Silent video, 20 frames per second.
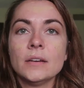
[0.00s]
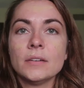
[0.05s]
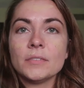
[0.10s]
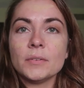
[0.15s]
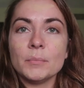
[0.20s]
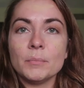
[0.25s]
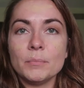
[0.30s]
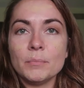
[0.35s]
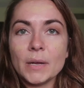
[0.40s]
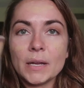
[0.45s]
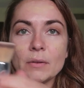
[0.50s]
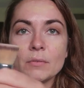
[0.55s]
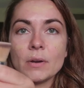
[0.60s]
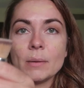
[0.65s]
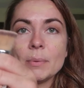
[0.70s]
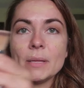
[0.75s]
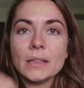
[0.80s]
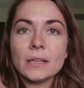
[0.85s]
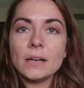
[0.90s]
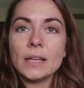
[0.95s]
from my
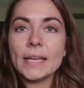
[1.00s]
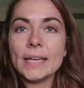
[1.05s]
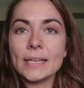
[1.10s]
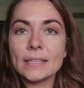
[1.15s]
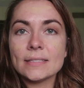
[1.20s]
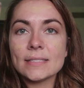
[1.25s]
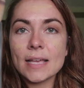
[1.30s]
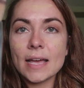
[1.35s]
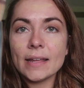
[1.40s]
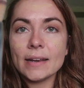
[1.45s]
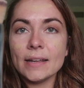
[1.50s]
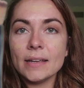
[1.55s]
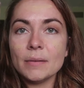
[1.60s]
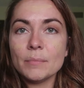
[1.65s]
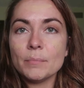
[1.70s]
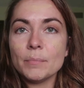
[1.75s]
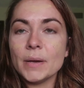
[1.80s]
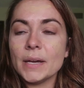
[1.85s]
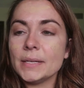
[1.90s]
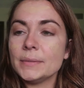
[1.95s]
grubby little hands on it,
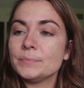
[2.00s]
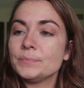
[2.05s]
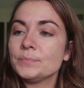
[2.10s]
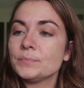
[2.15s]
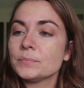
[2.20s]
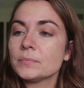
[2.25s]
but